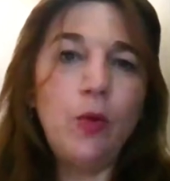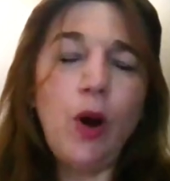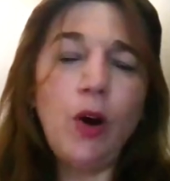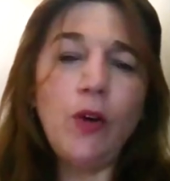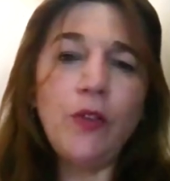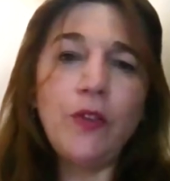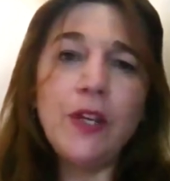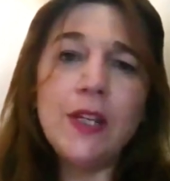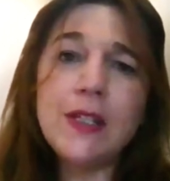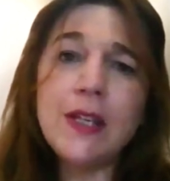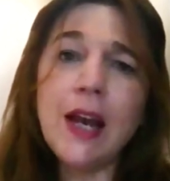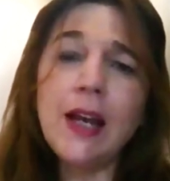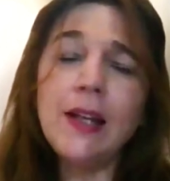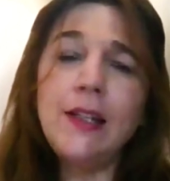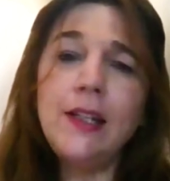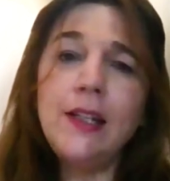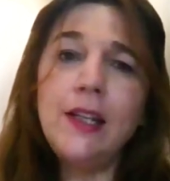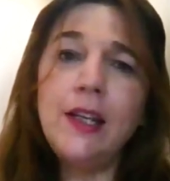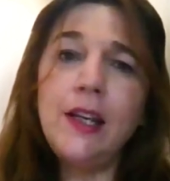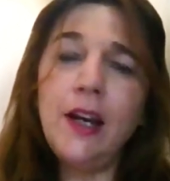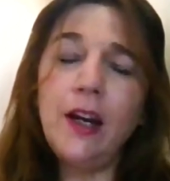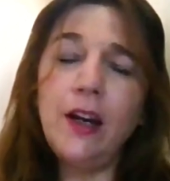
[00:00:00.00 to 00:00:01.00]
Well, this
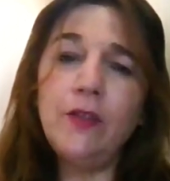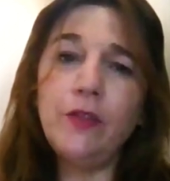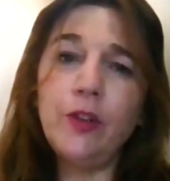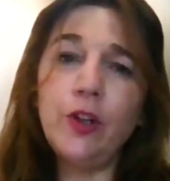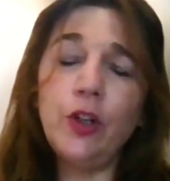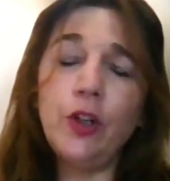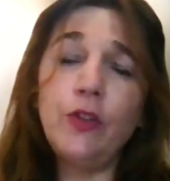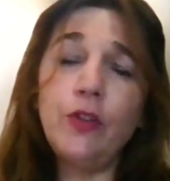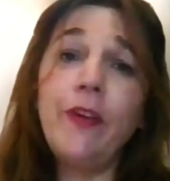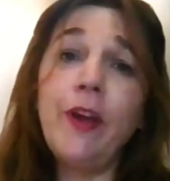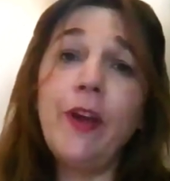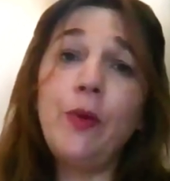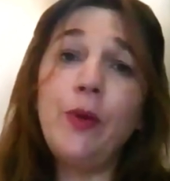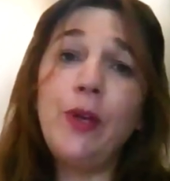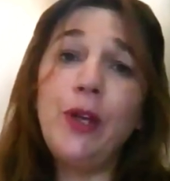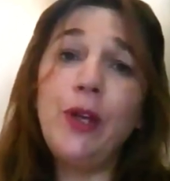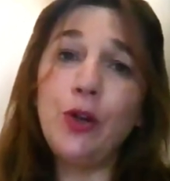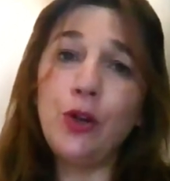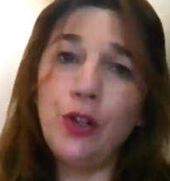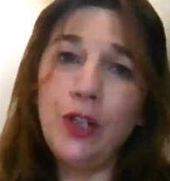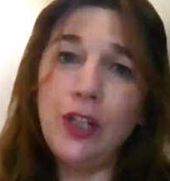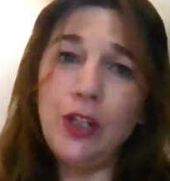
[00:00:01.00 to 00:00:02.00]
idea of
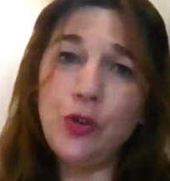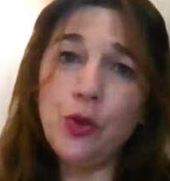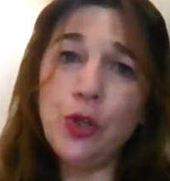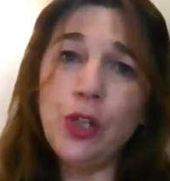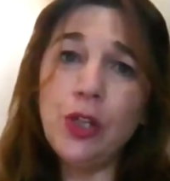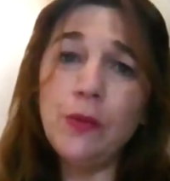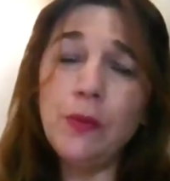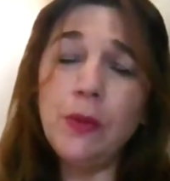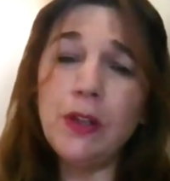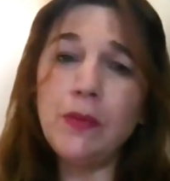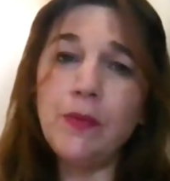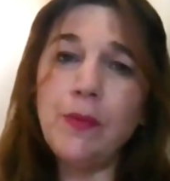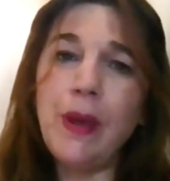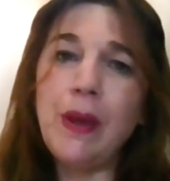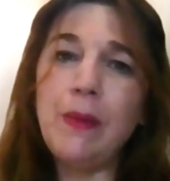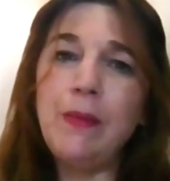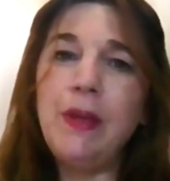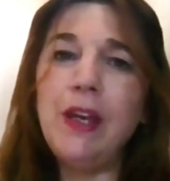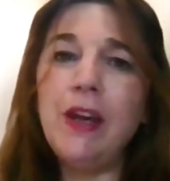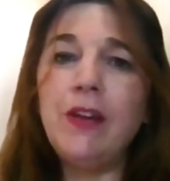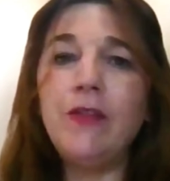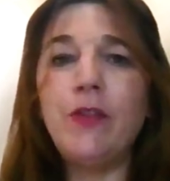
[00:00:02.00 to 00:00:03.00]
very early treatment may
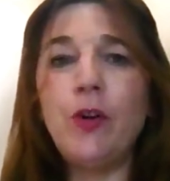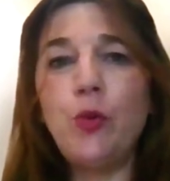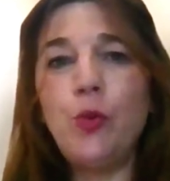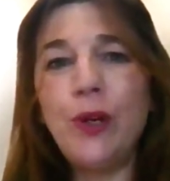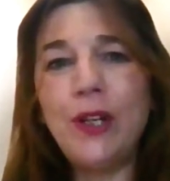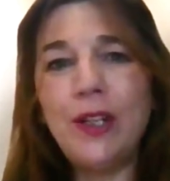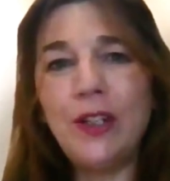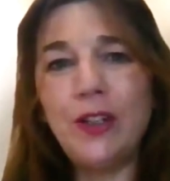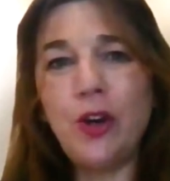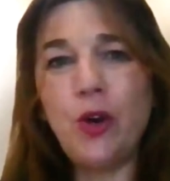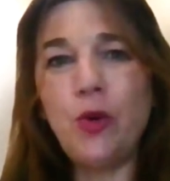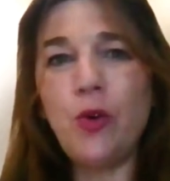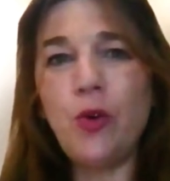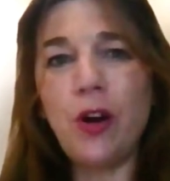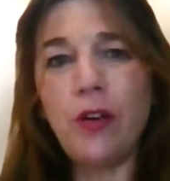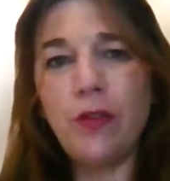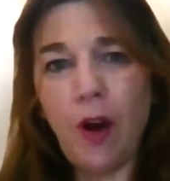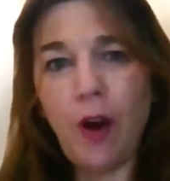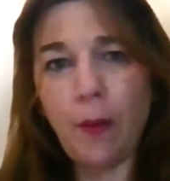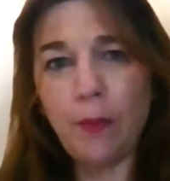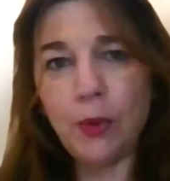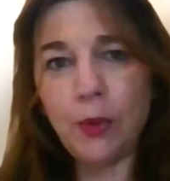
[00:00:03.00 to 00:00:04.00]
be of a window
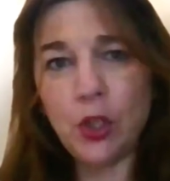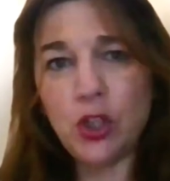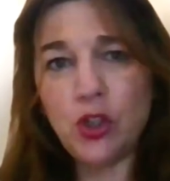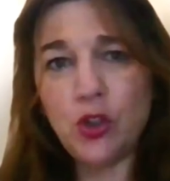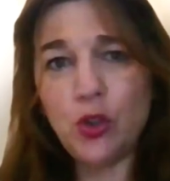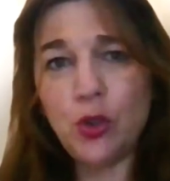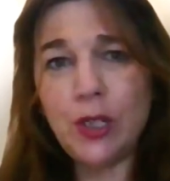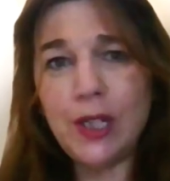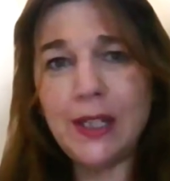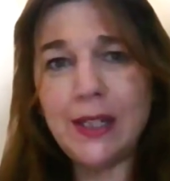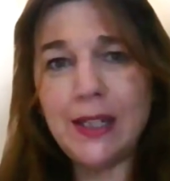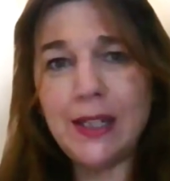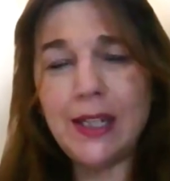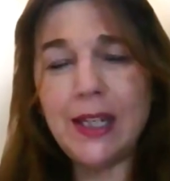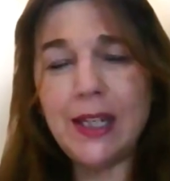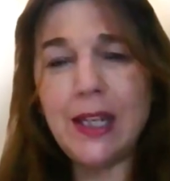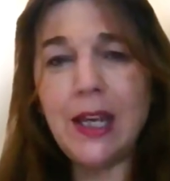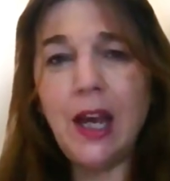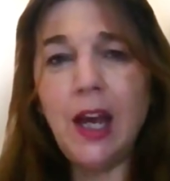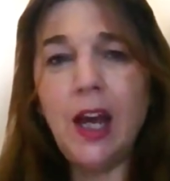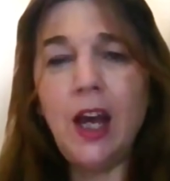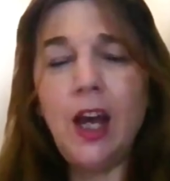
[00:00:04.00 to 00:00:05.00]
of
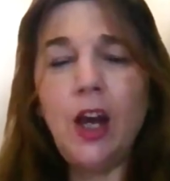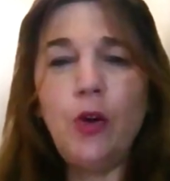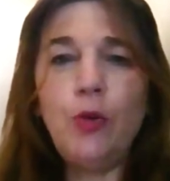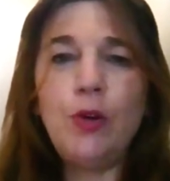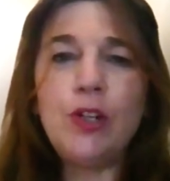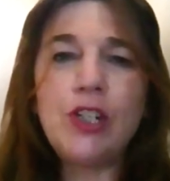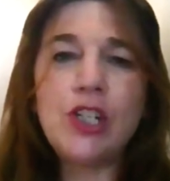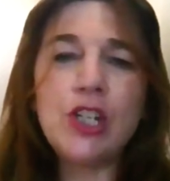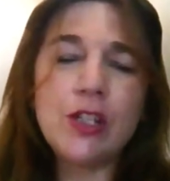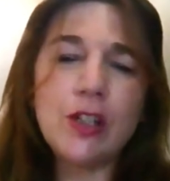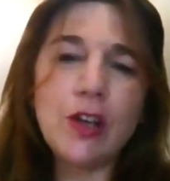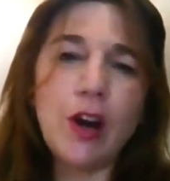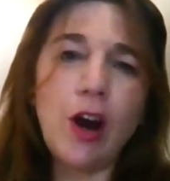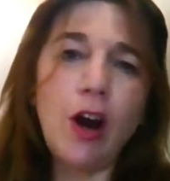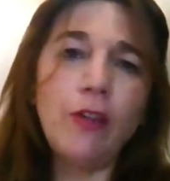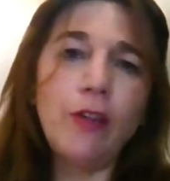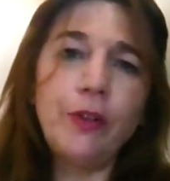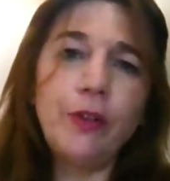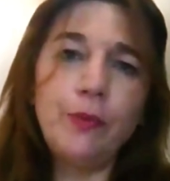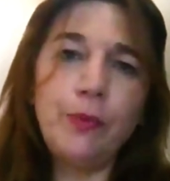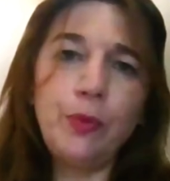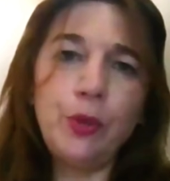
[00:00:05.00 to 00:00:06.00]
opportunity, which is
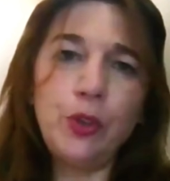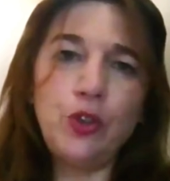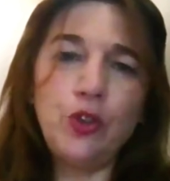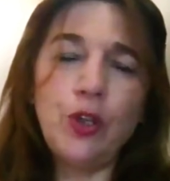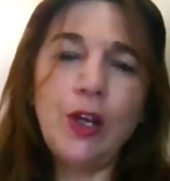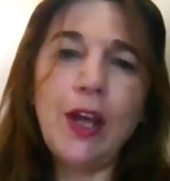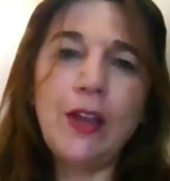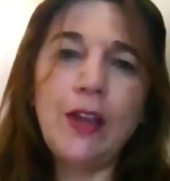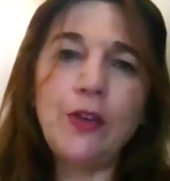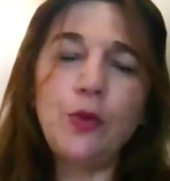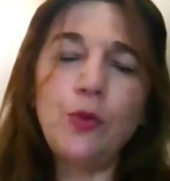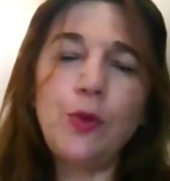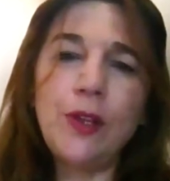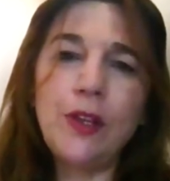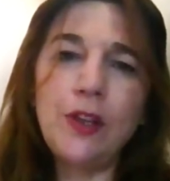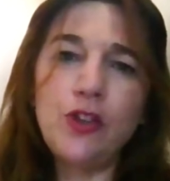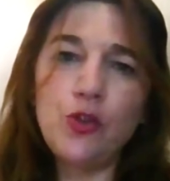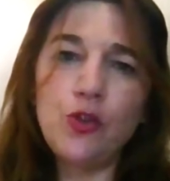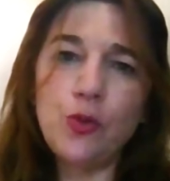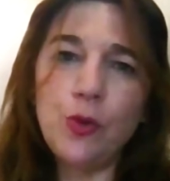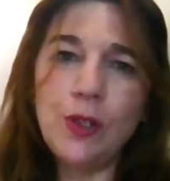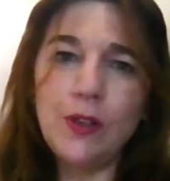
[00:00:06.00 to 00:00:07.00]
often put together with
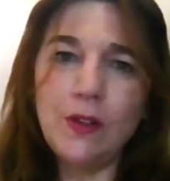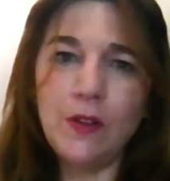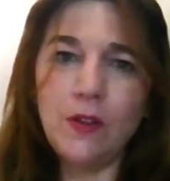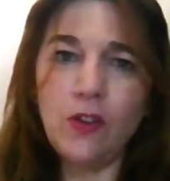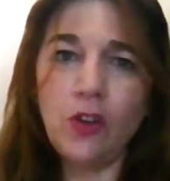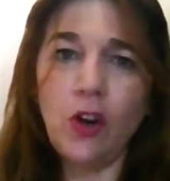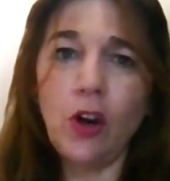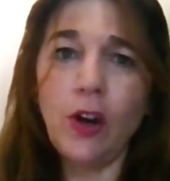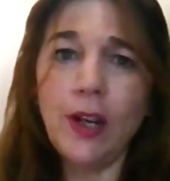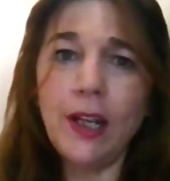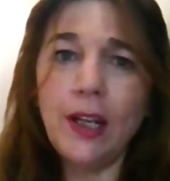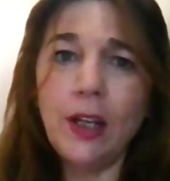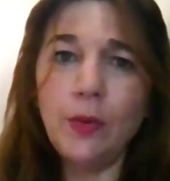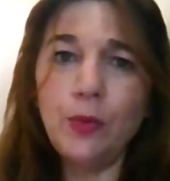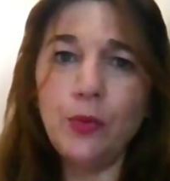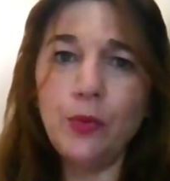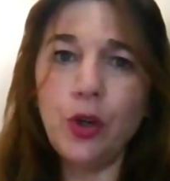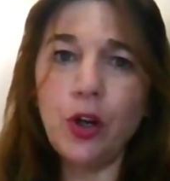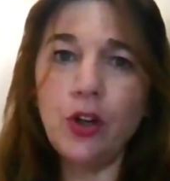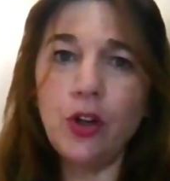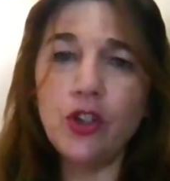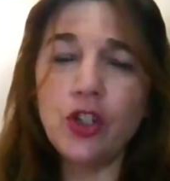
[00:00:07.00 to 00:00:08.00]
a treat-to-target
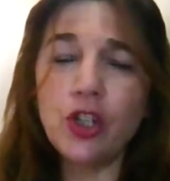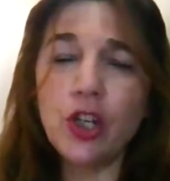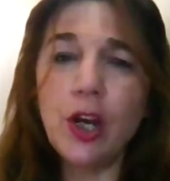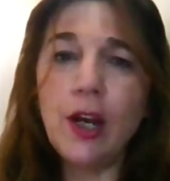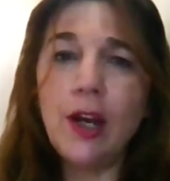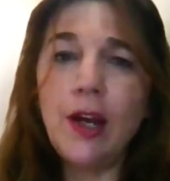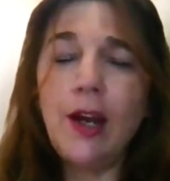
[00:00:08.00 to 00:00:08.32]
approach.